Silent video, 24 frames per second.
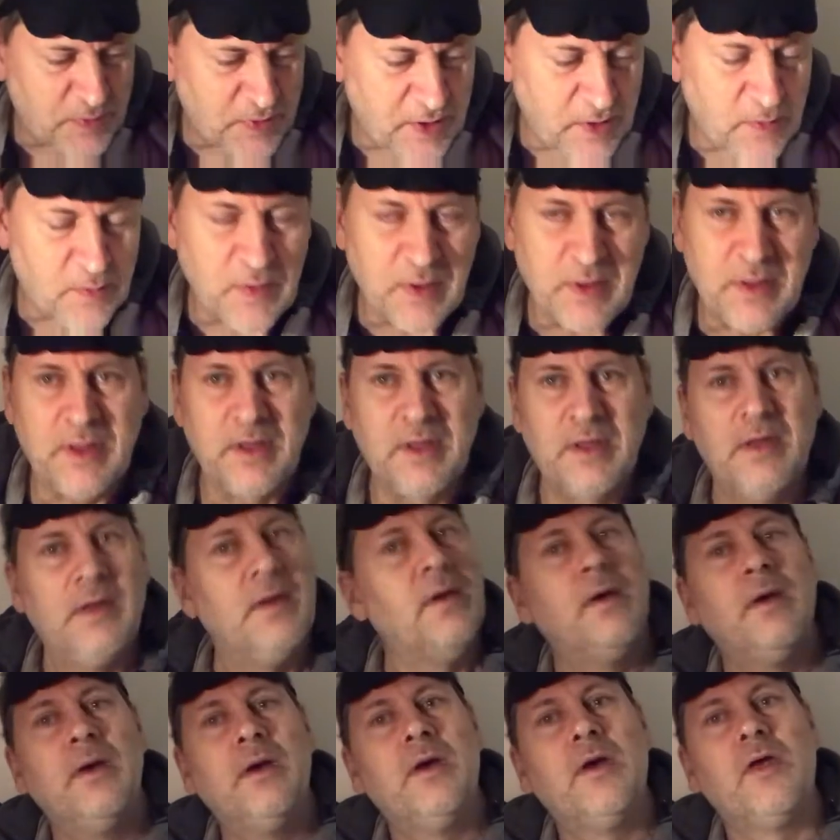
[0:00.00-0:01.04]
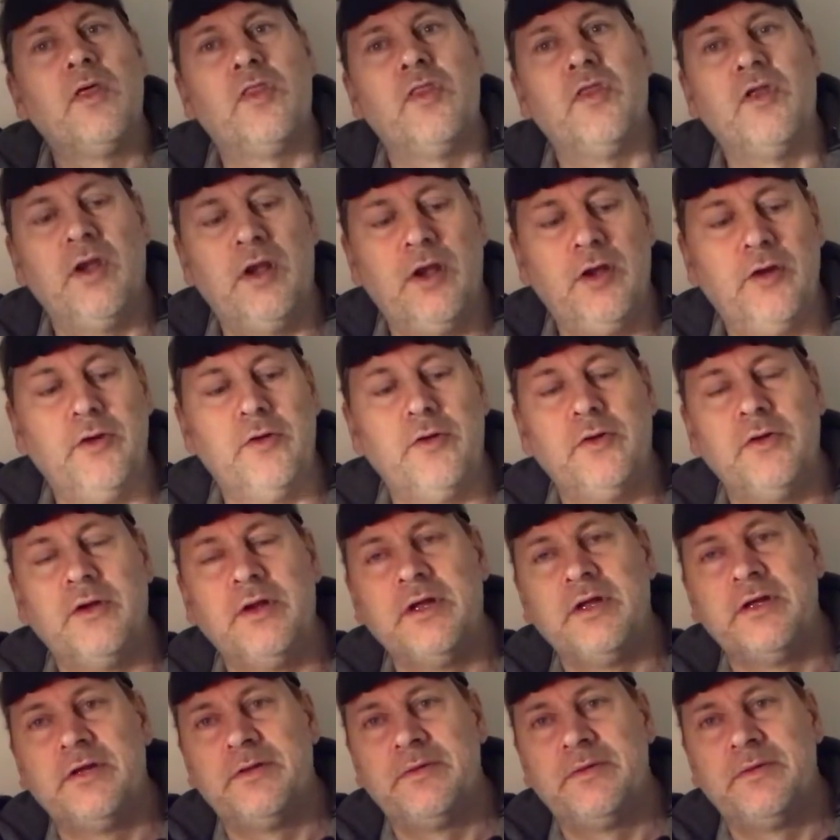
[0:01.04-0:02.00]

put up with the loon